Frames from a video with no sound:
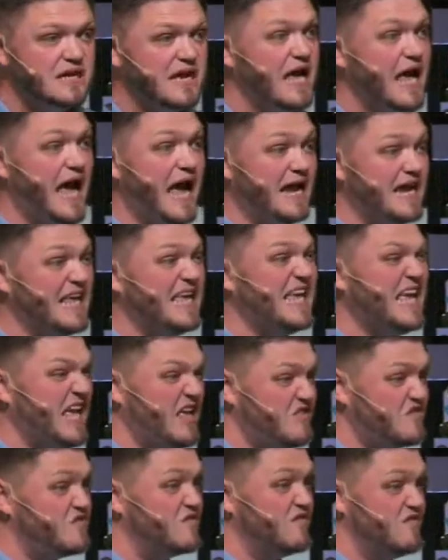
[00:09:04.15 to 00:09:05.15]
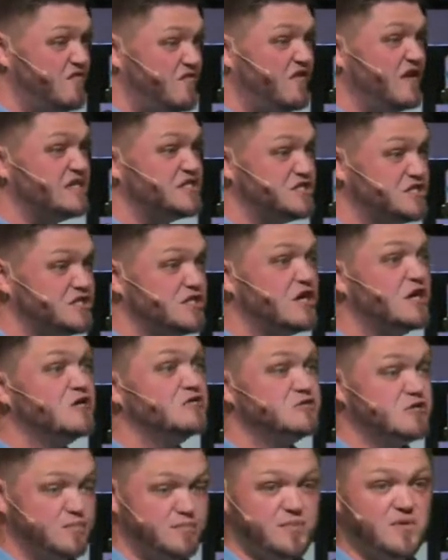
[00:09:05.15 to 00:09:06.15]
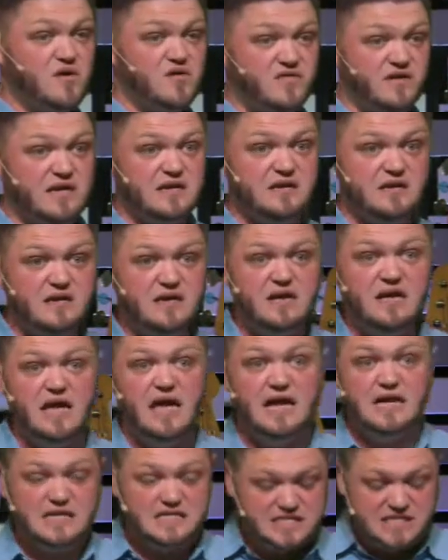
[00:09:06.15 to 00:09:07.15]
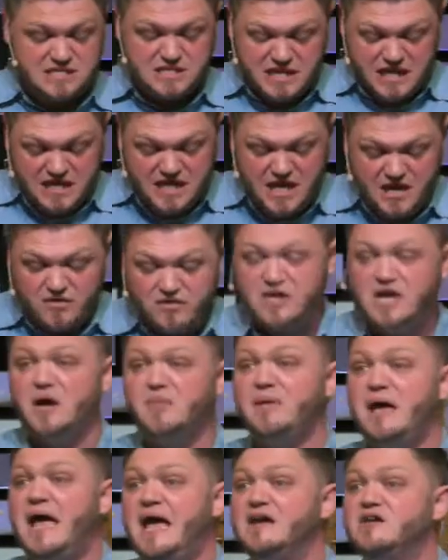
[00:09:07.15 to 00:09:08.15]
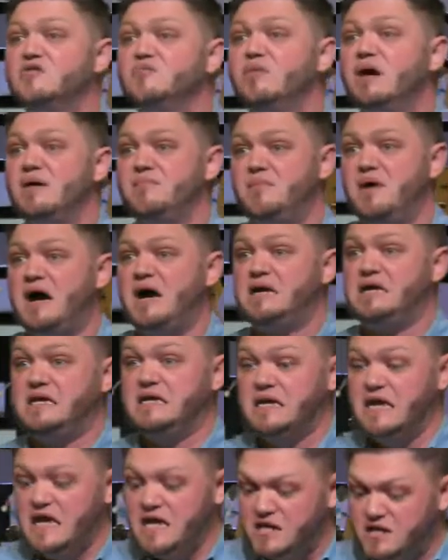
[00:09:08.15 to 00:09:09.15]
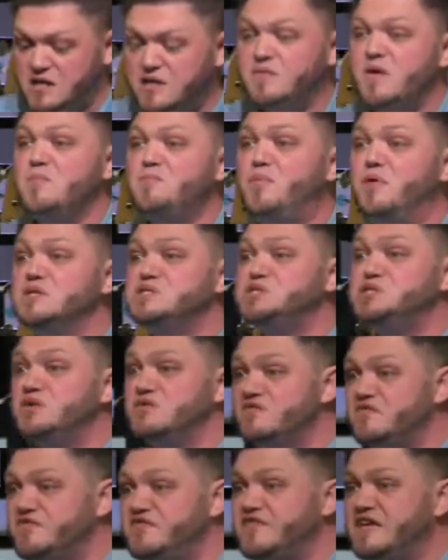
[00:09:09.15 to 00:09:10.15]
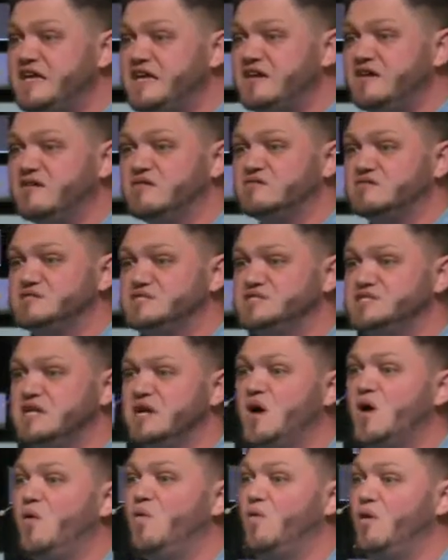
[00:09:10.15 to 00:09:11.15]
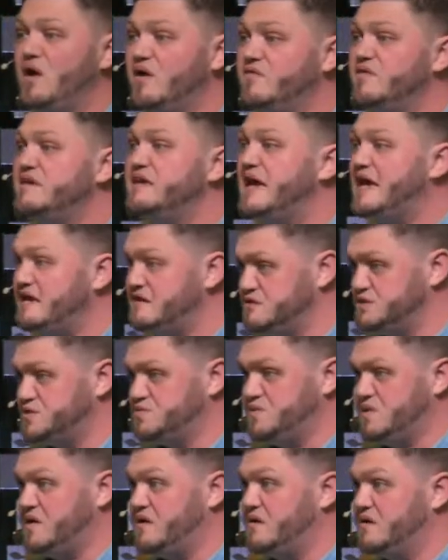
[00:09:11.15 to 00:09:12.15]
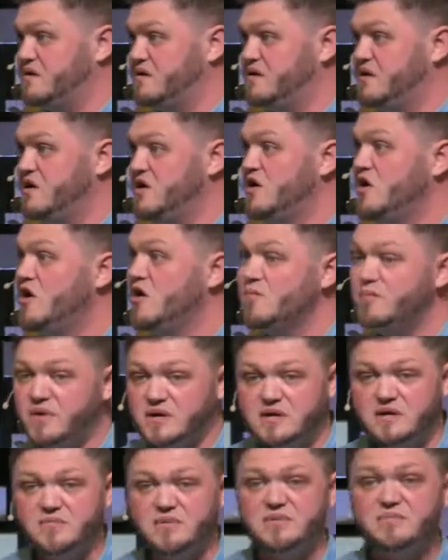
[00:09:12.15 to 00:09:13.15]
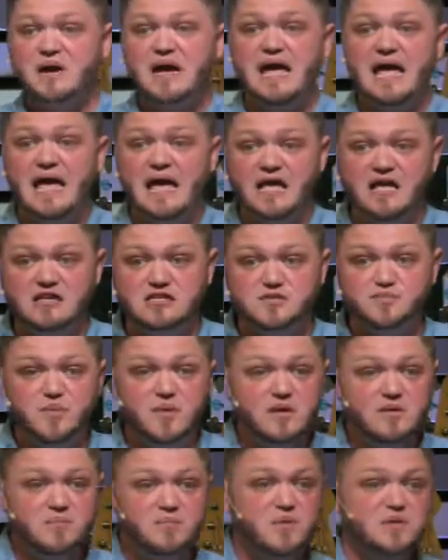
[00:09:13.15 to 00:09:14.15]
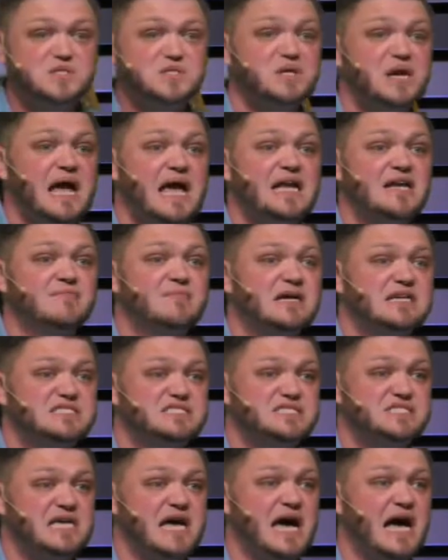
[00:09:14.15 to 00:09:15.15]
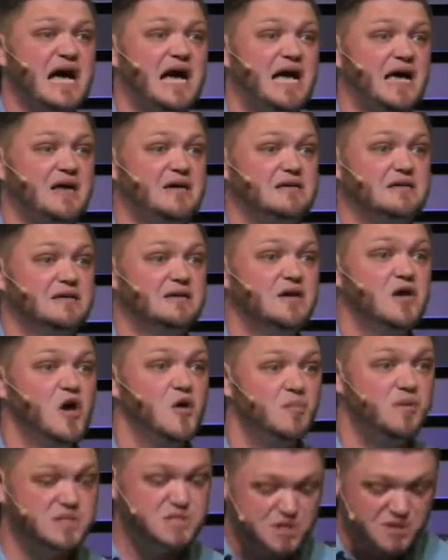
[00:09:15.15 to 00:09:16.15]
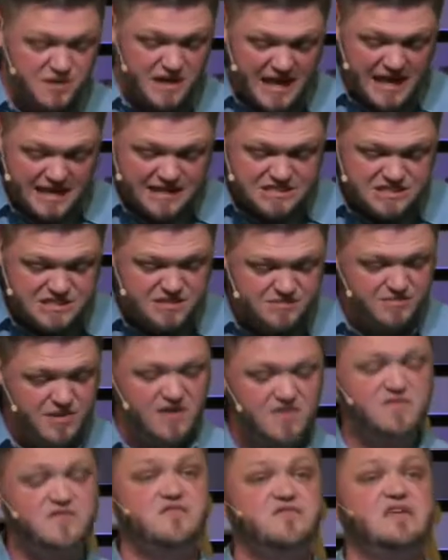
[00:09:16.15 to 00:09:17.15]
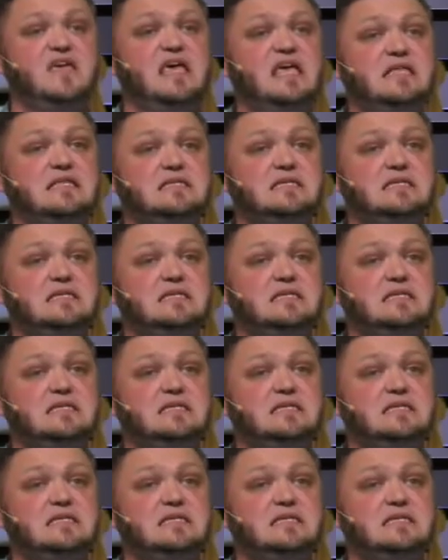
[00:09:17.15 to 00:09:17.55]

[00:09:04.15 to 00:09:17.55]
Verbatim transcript: And he eats fish to prove it. And he says, Here, come handle my body. Put your fingers where the nails were. Put them in my hands. Put, put your hand on my side. Put your hands in my feet.